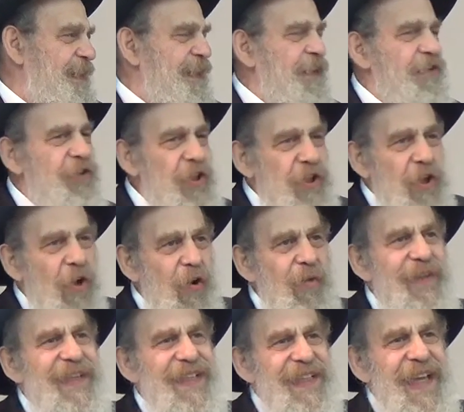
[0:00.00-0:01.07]
you should
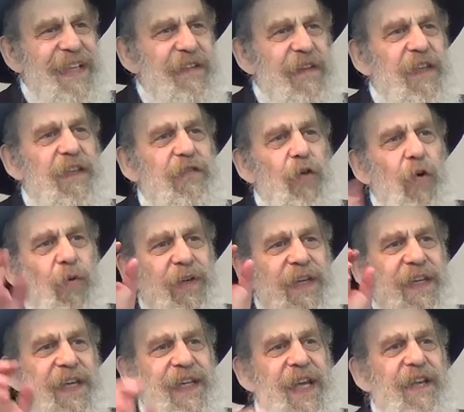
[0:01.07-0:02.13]
know that that is
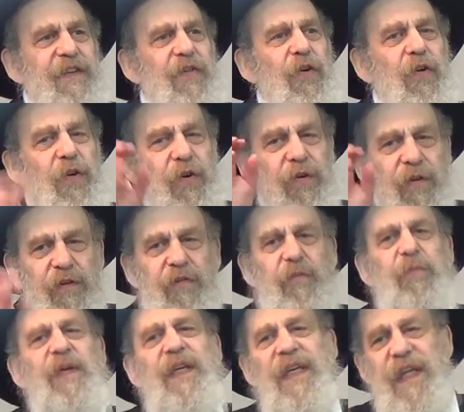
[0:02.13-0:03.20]
only a Yetzer Hara
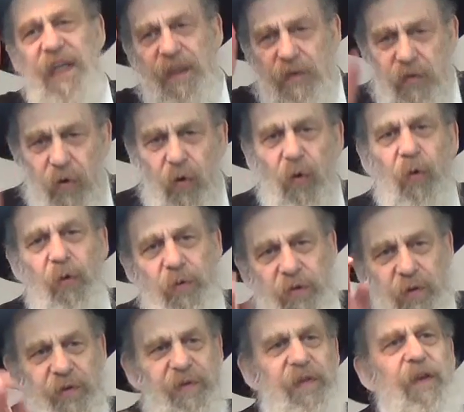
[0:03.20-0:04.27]
speaking to hold
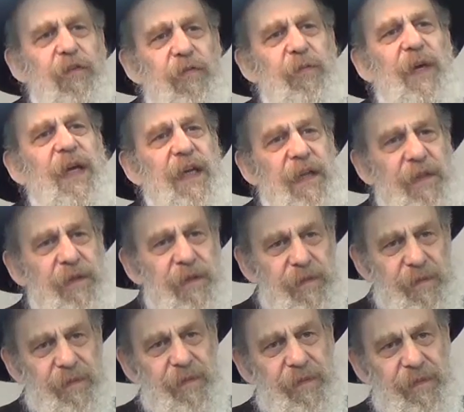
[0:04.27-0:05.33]
yourself back.
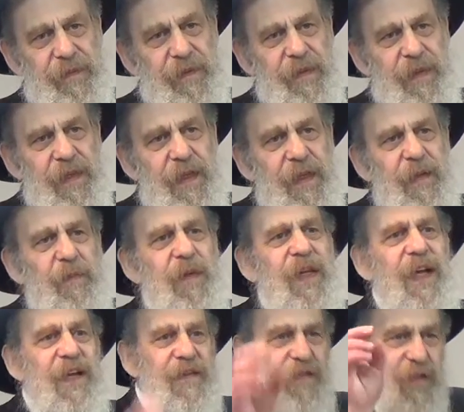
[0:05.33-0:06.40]

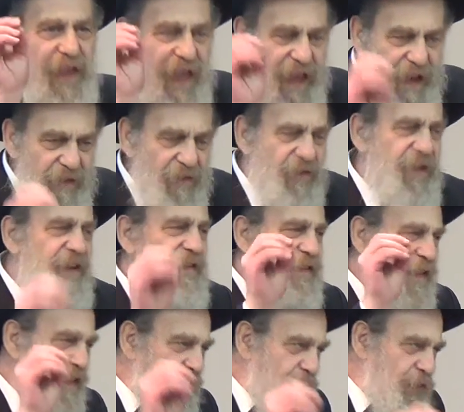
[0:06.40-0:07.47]
Because every
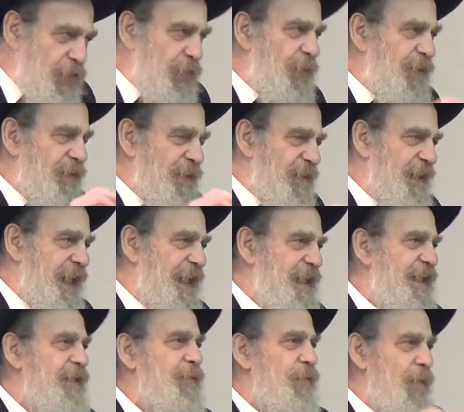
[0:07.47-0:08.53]
single Jew is
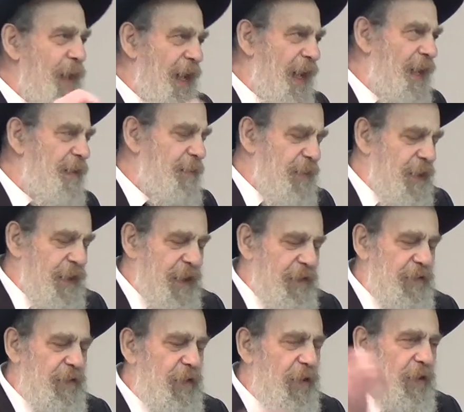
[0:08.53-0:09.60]
connected. Why?
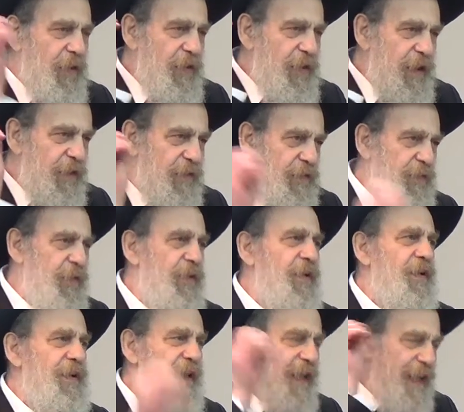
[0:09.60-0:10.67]
Because Kol
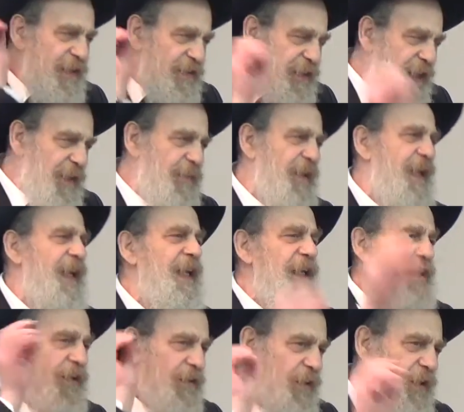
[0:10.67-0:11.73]
Yisrael Yesh Lehem
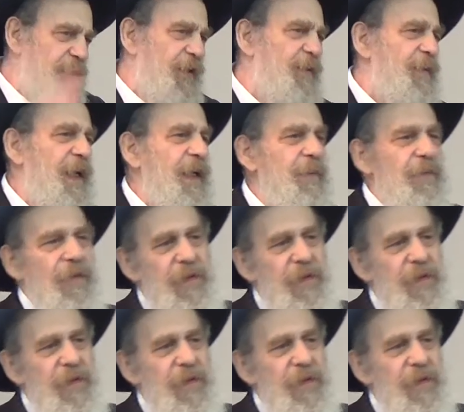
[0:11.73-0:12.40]
Chelek L'Olam Haba.